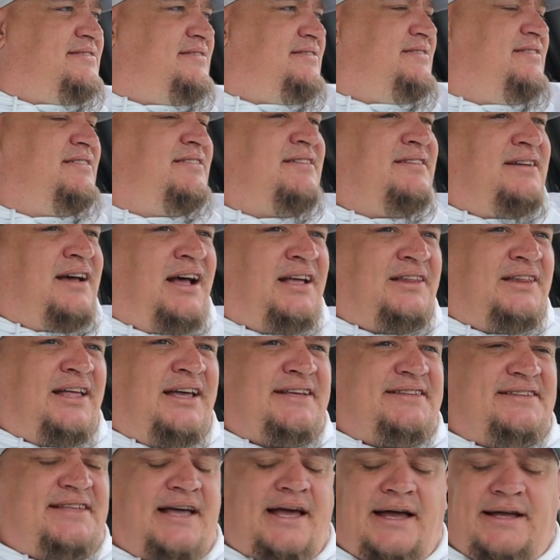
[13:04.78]
I
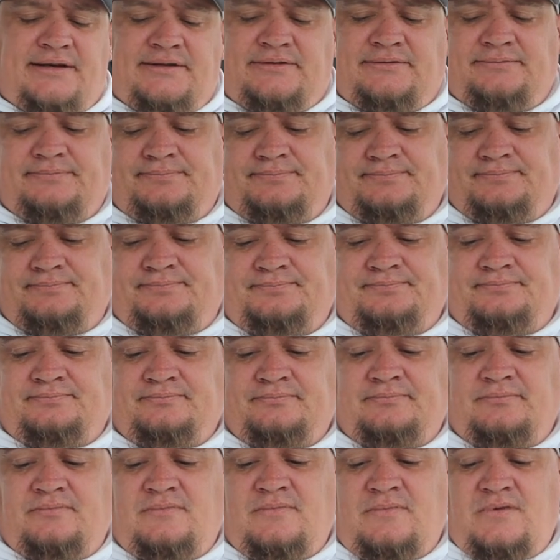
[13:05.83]
like that.
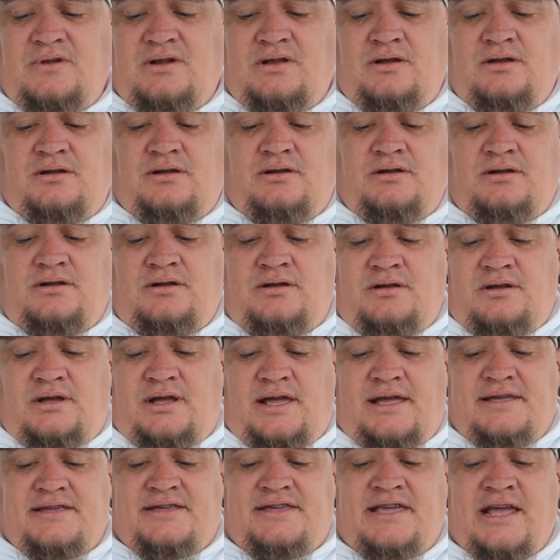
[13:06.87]

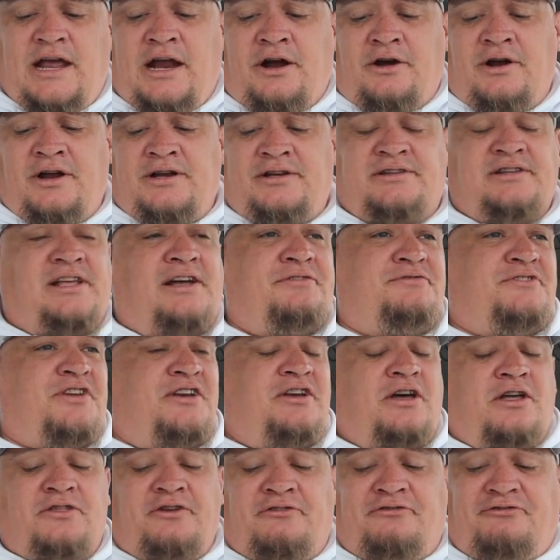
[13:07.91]
And Garrett left
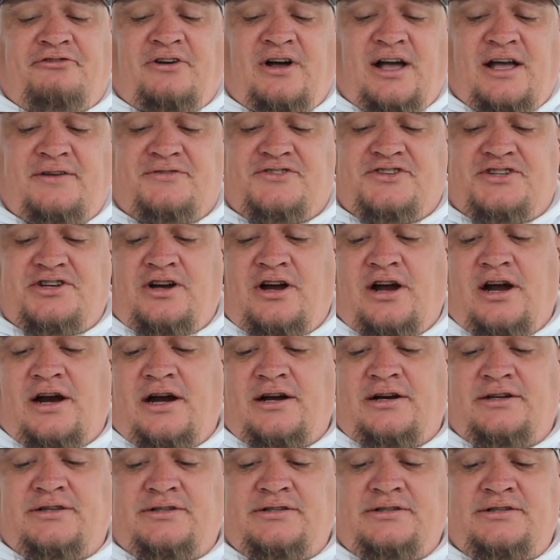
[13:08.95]
another
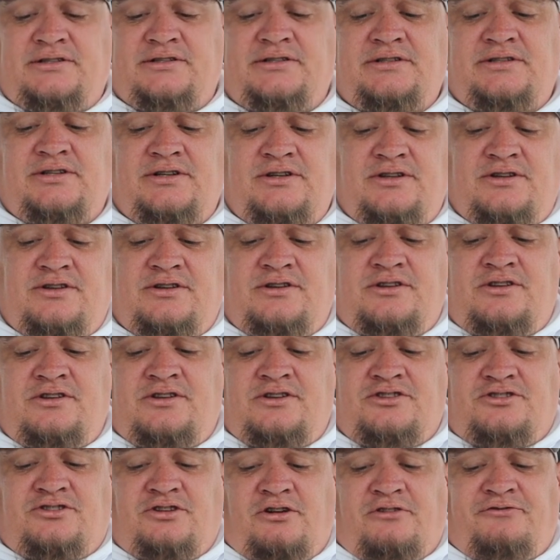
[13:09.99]
five-star.
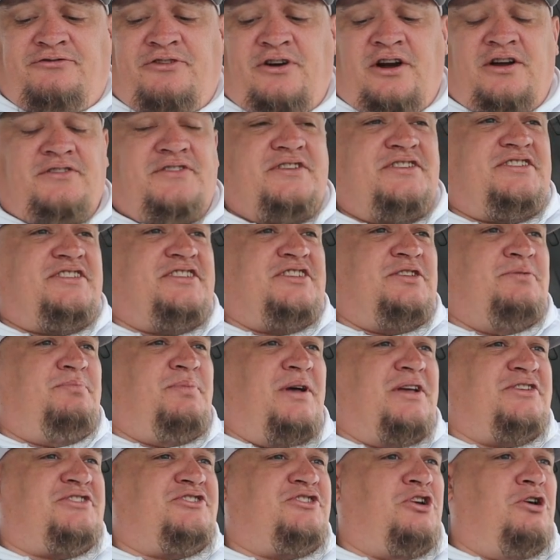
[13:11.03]
So far, this is the
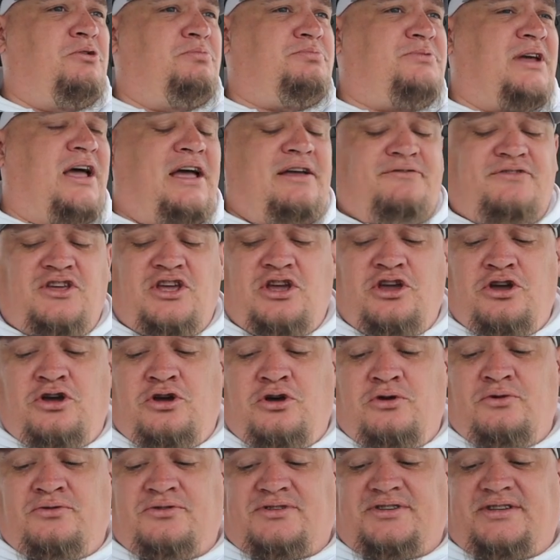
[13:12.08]
best soap I've
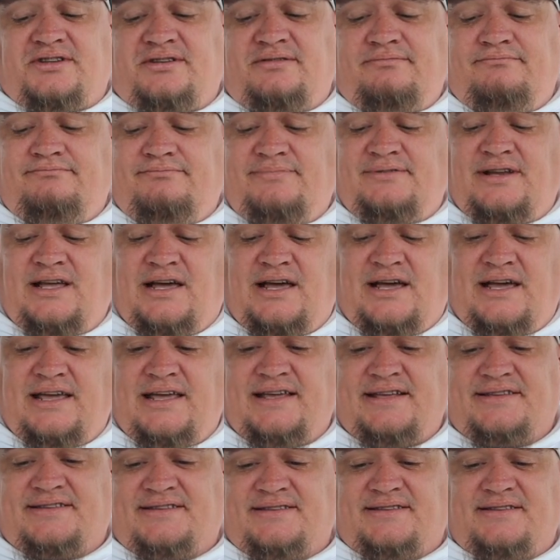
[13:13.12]
used.
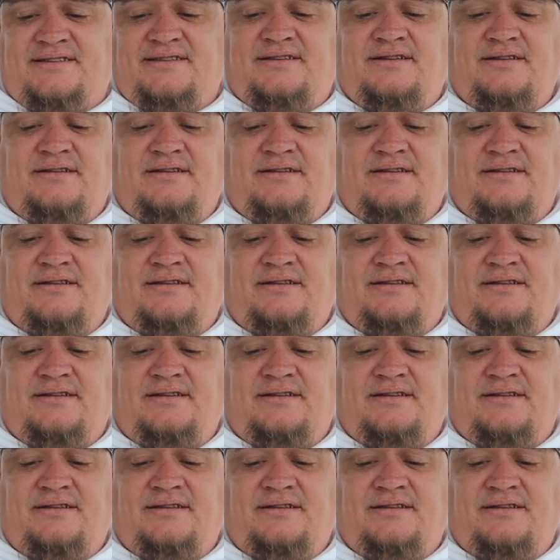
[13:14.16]
Nice.